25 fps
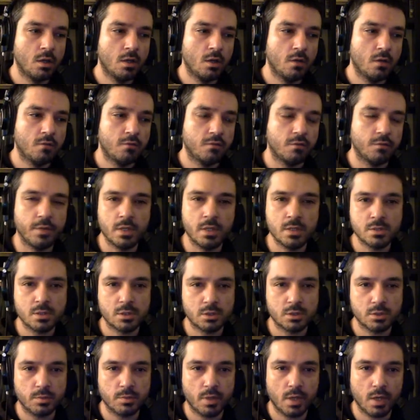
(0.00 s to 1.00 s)
for being such
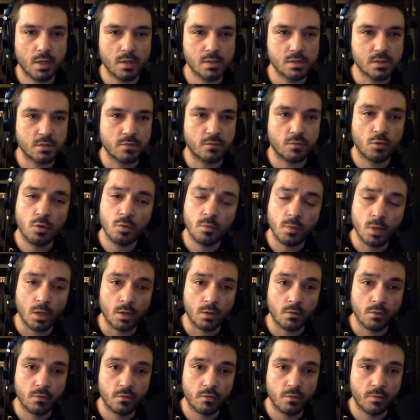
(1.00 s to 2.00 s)
a positive role
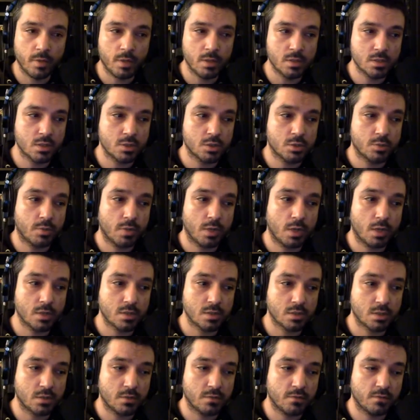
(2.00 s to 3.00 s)
model, for being such a
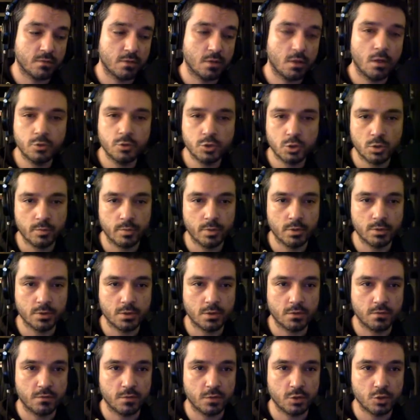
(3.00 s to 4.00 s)
positive culture builder
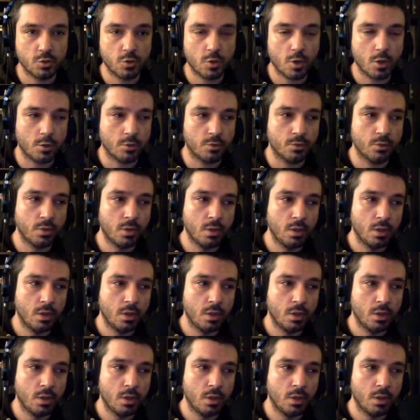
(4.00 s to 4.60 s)
for Toronto.